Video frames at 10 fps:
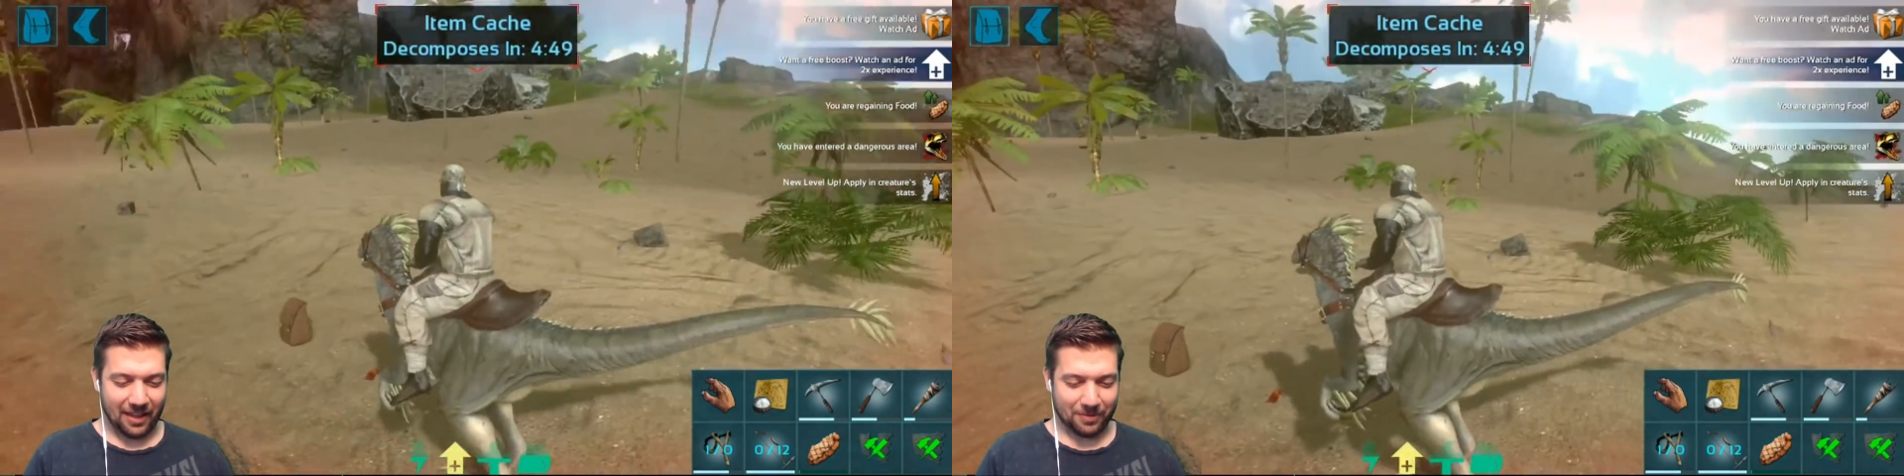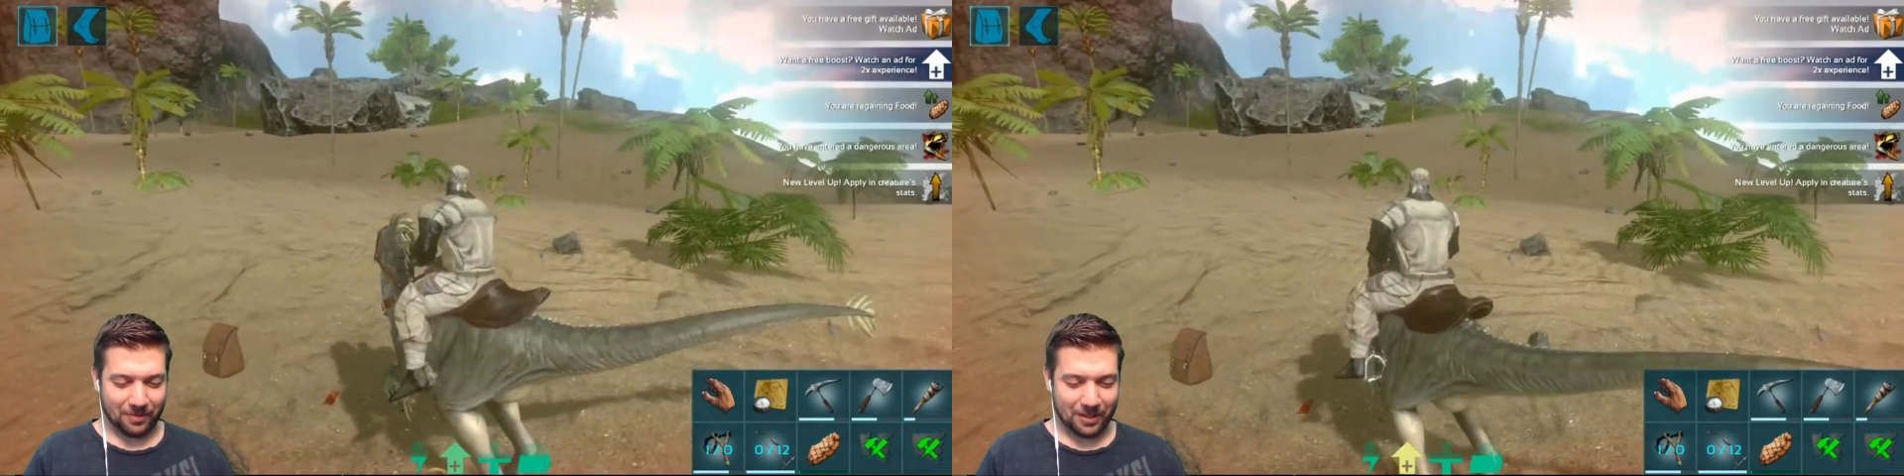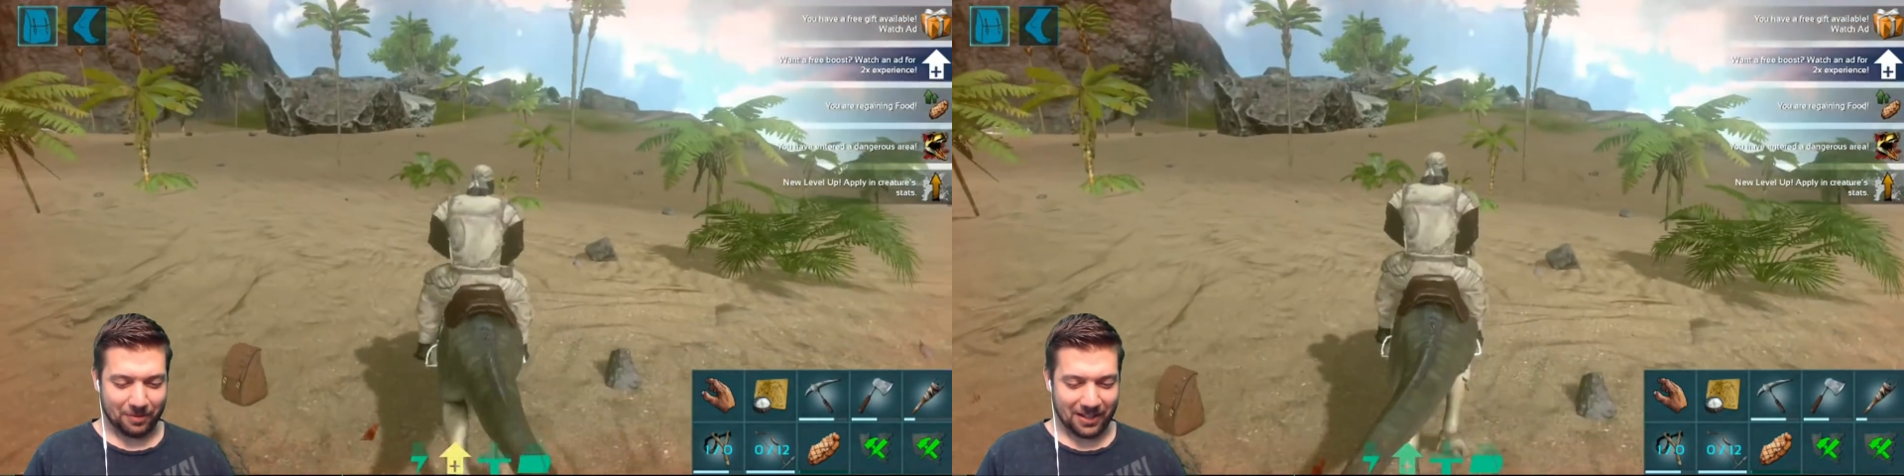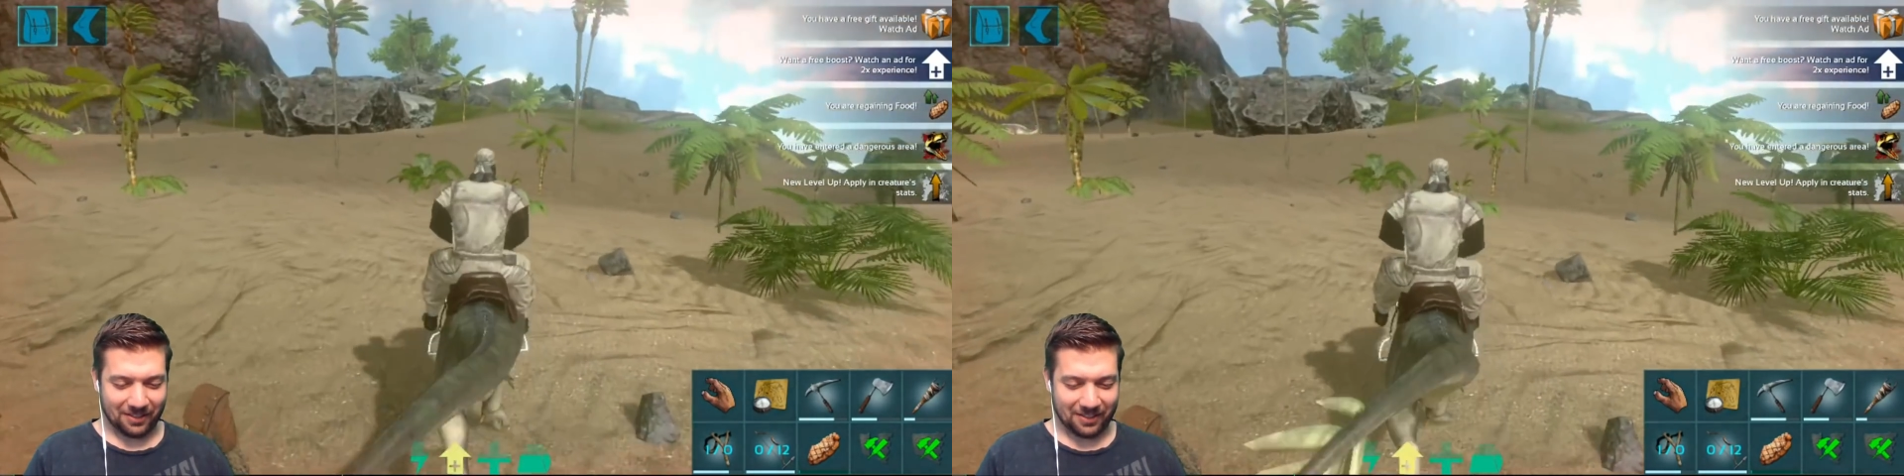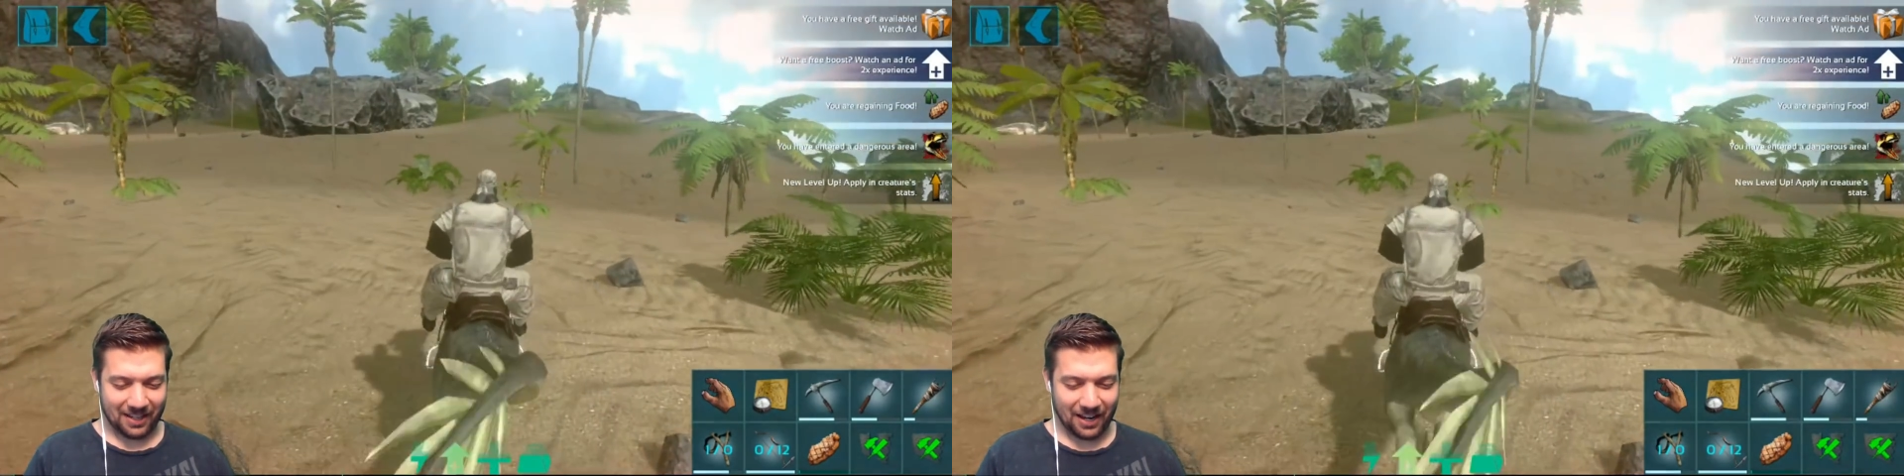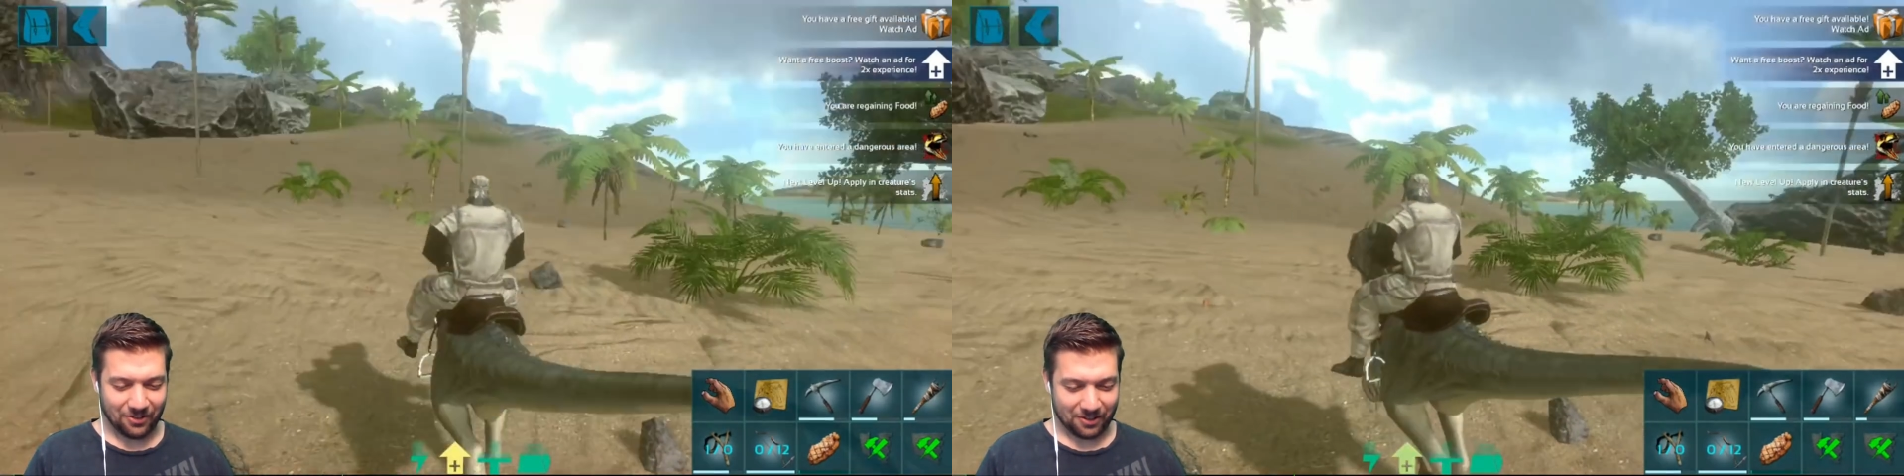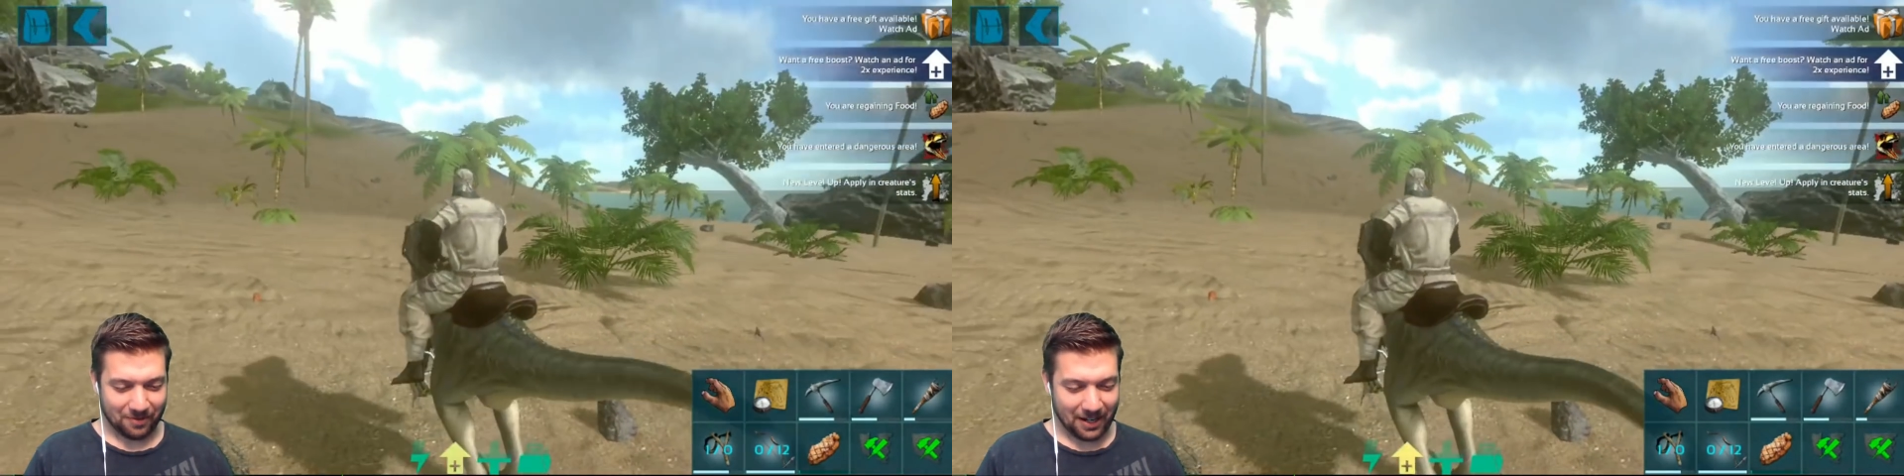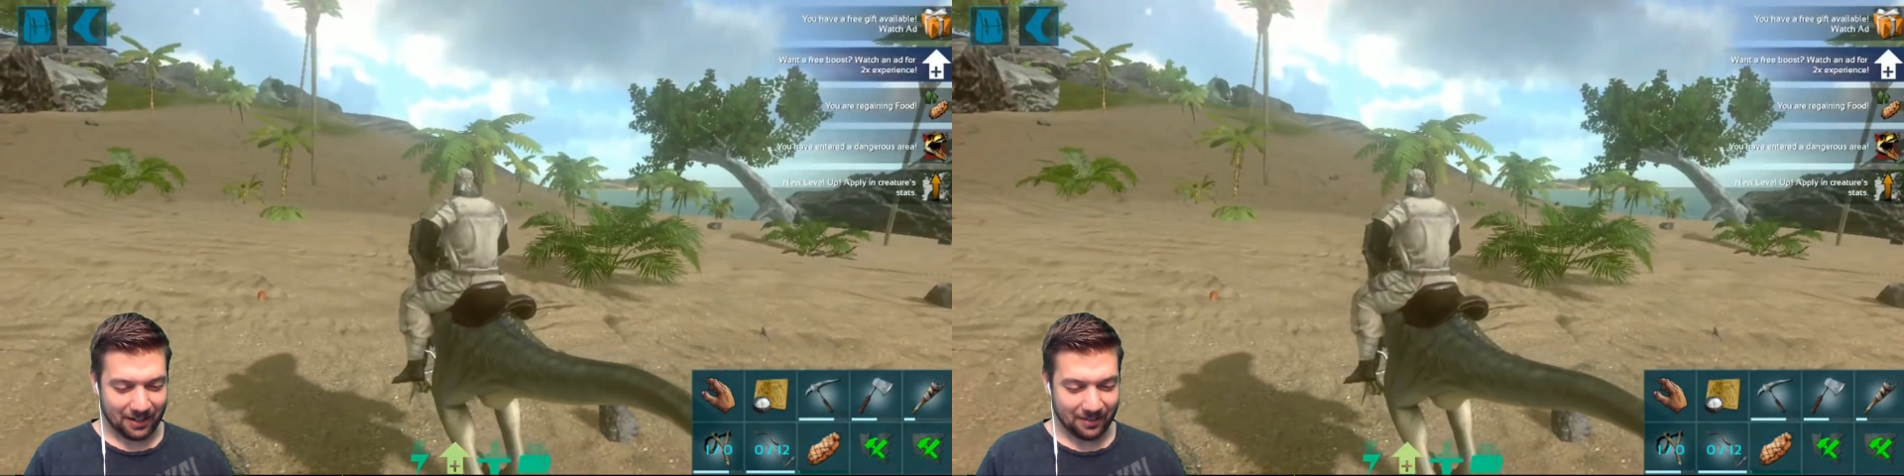this place looks dangerous,
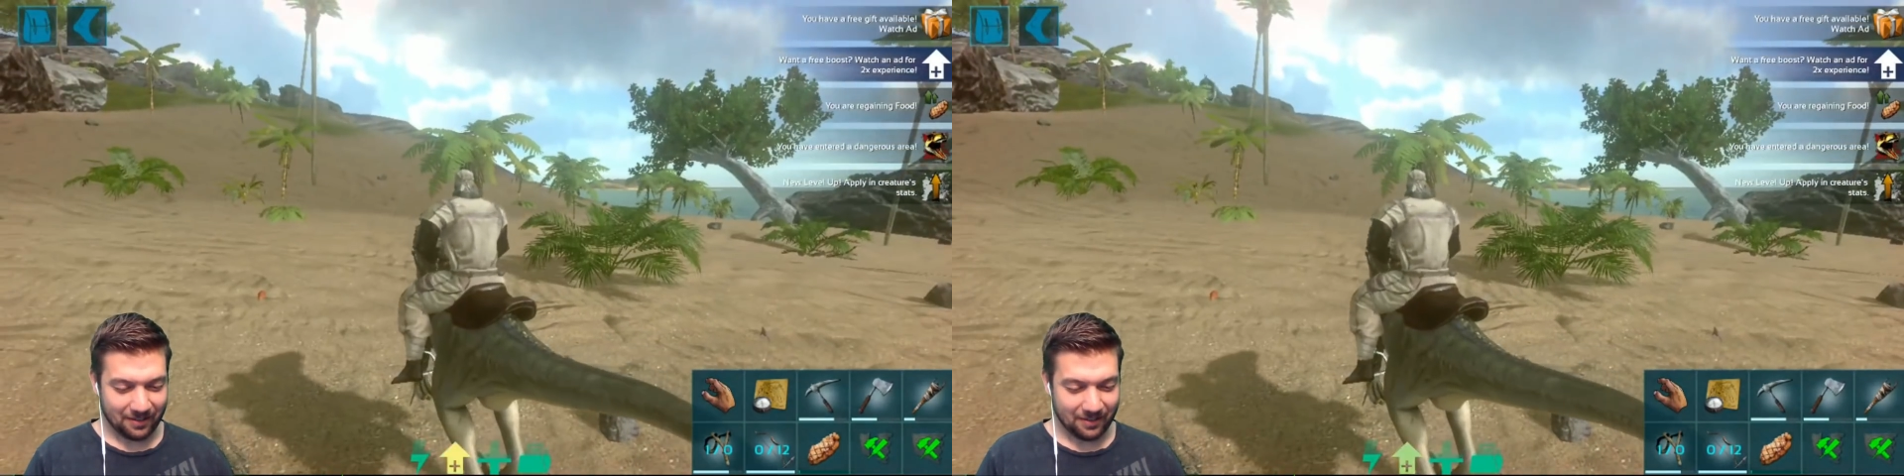man.